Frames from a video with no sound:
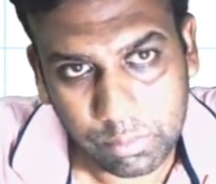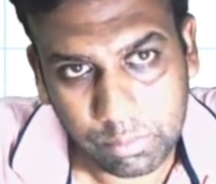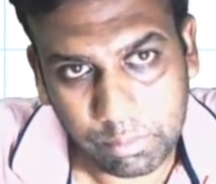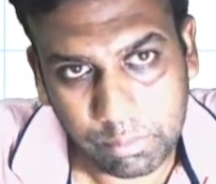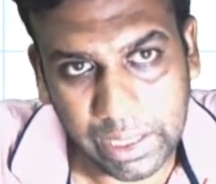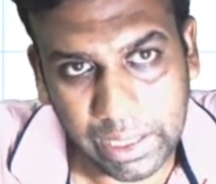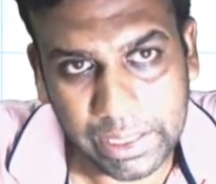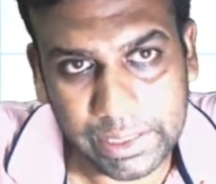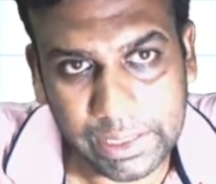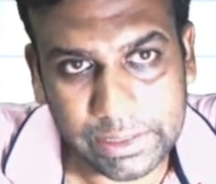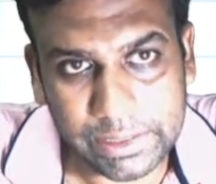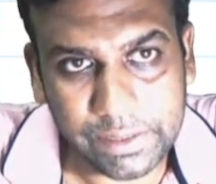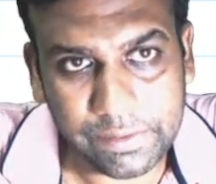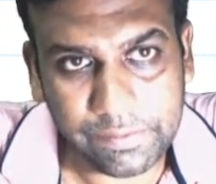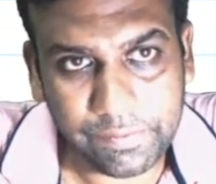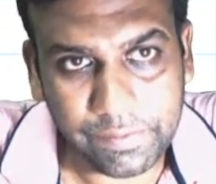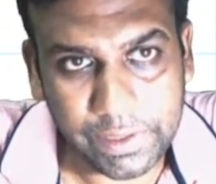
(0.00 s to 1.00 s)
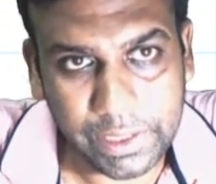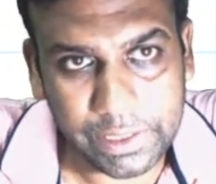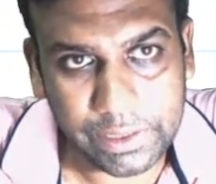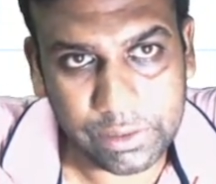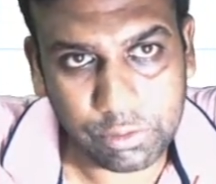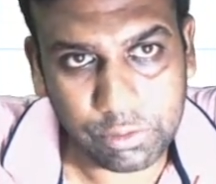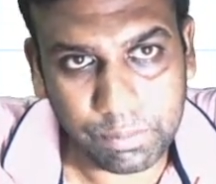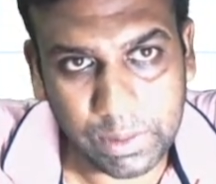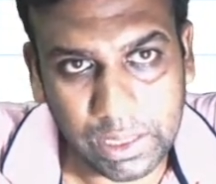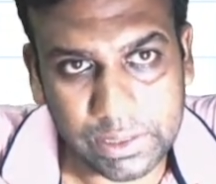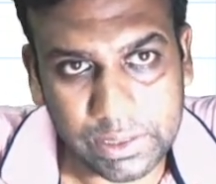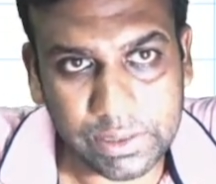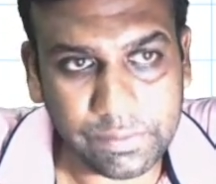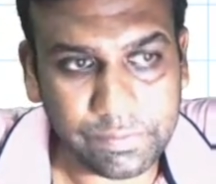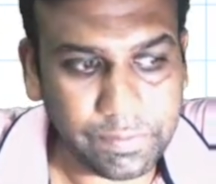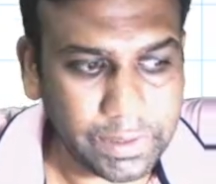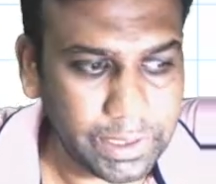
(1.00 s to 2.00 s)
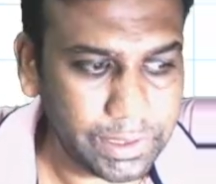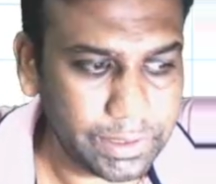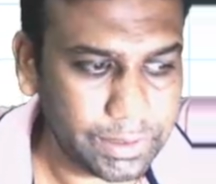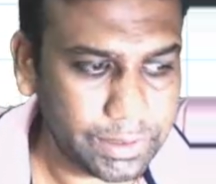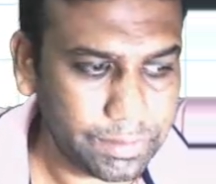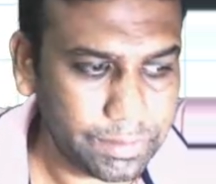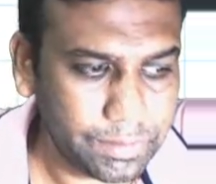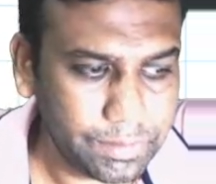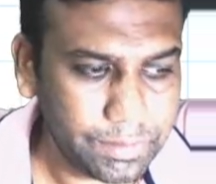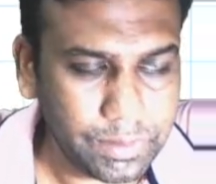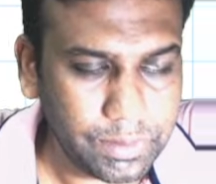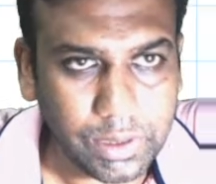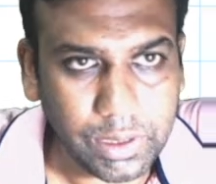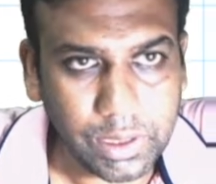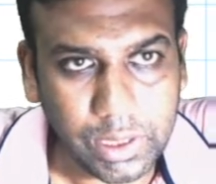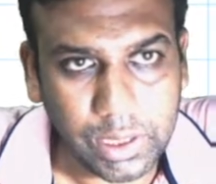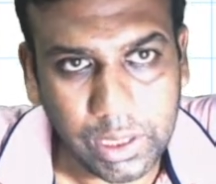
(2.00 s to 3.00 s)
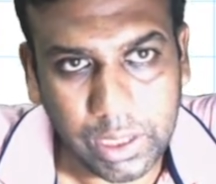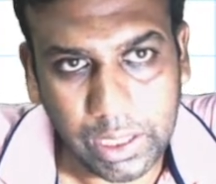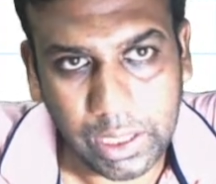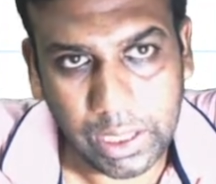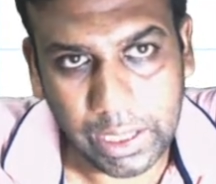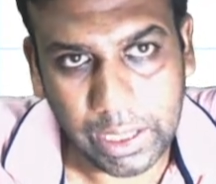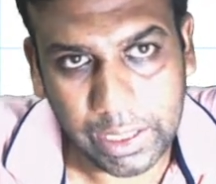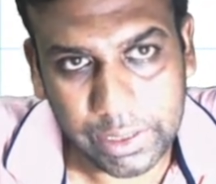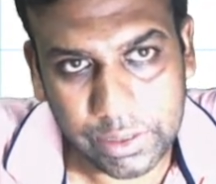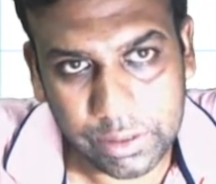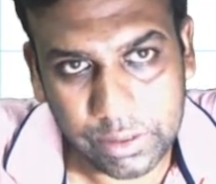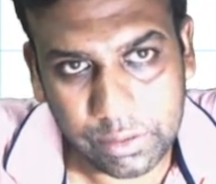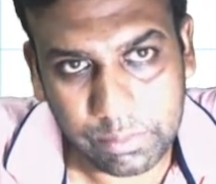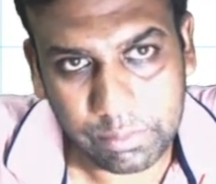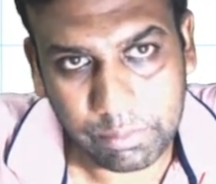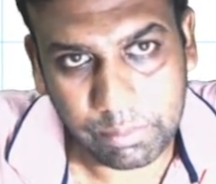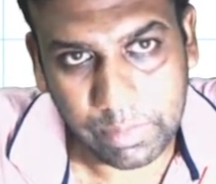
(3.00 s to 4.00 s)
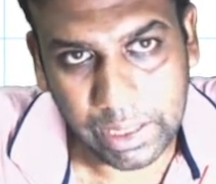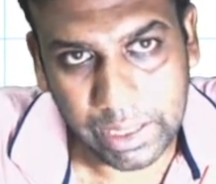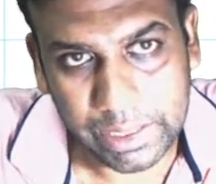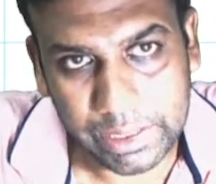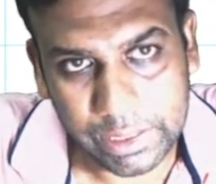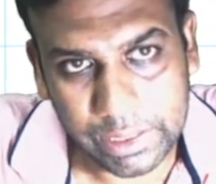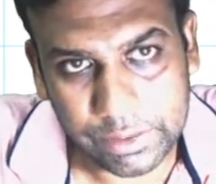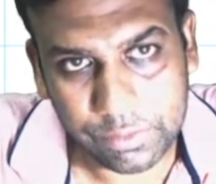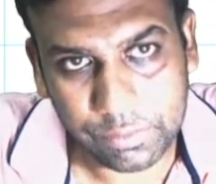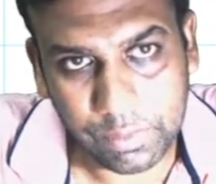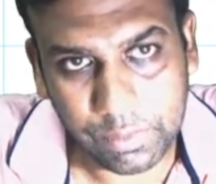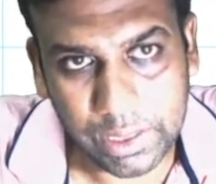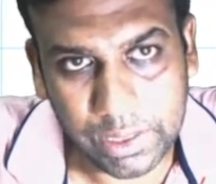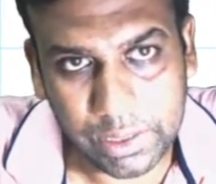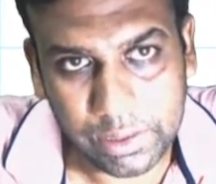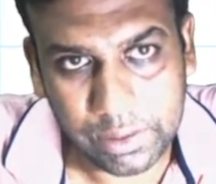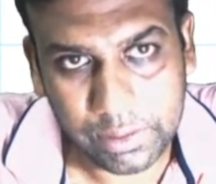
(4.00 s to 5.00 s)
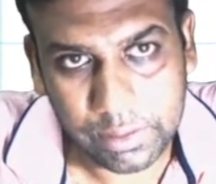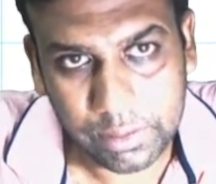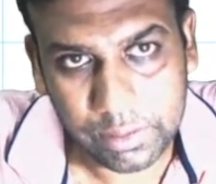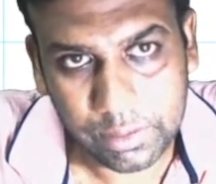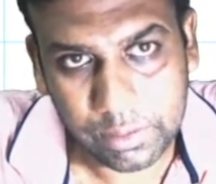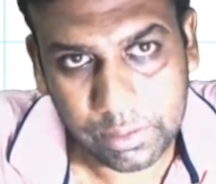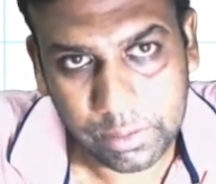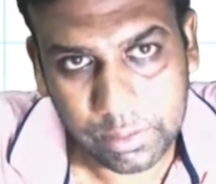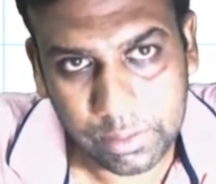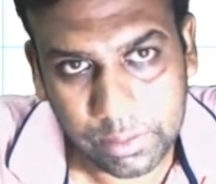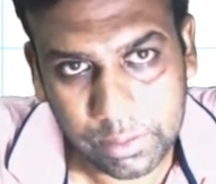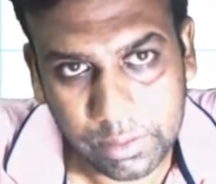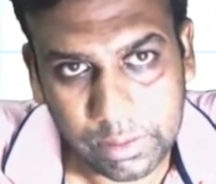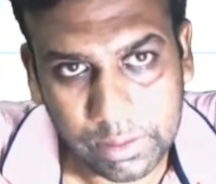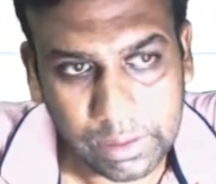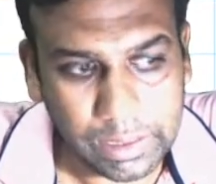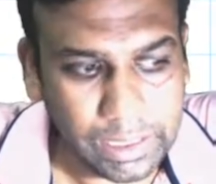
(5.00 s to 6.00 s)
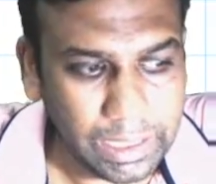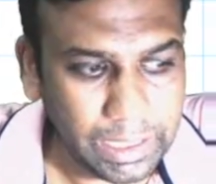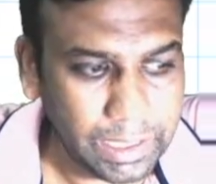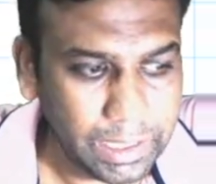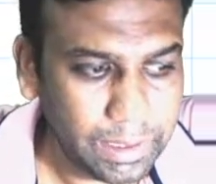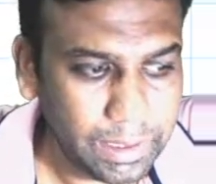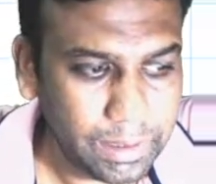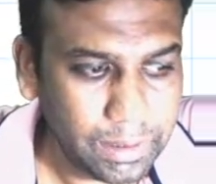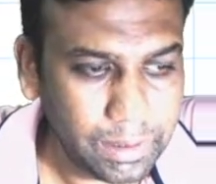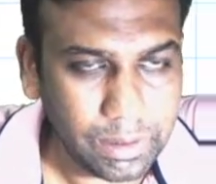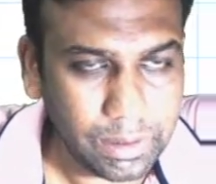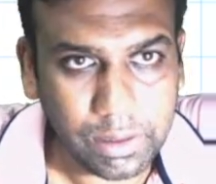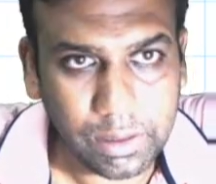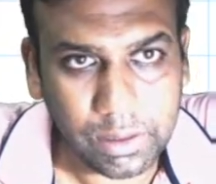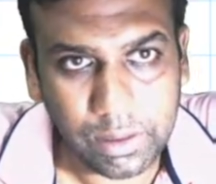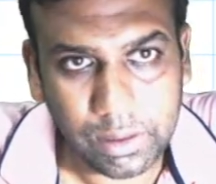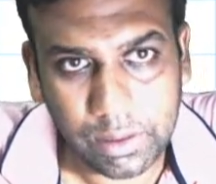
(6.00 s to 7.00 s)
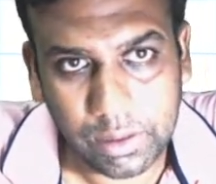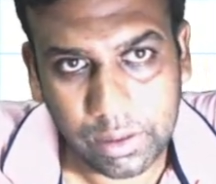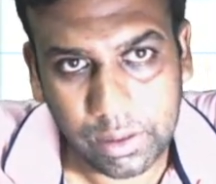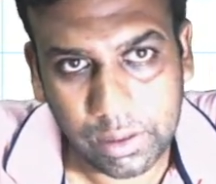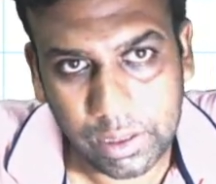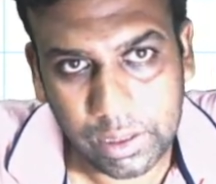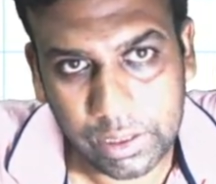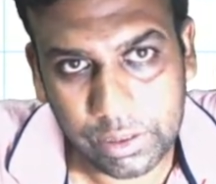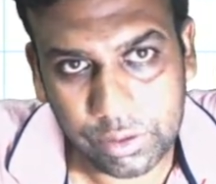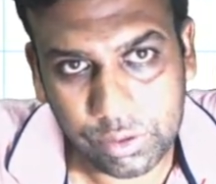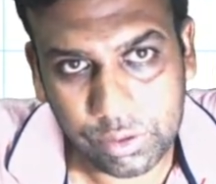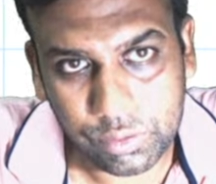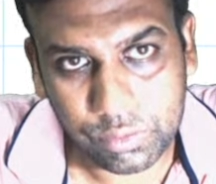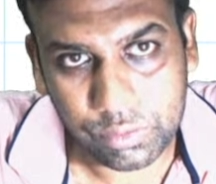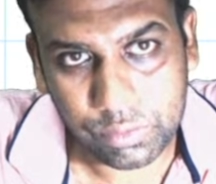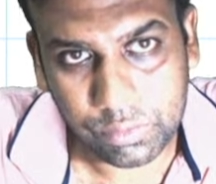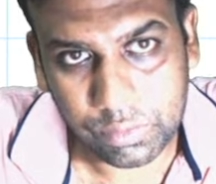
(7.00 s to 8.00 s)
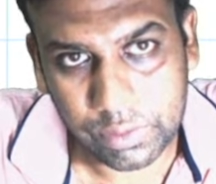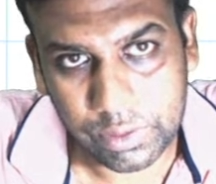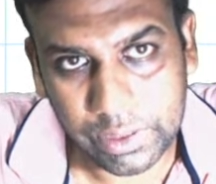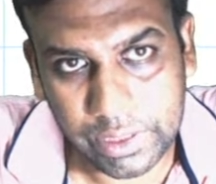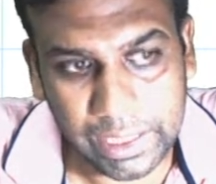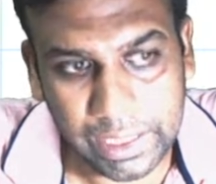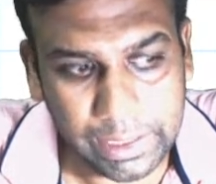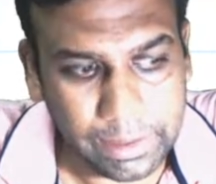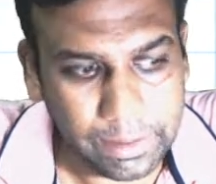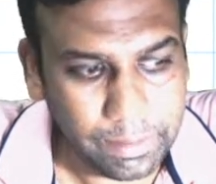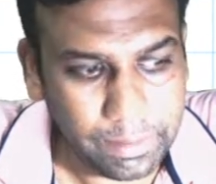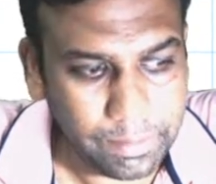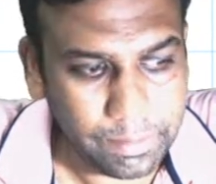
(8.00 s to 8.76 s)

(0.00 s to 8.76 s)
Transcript: minus infinite to plus infinite, and minus 1 k into del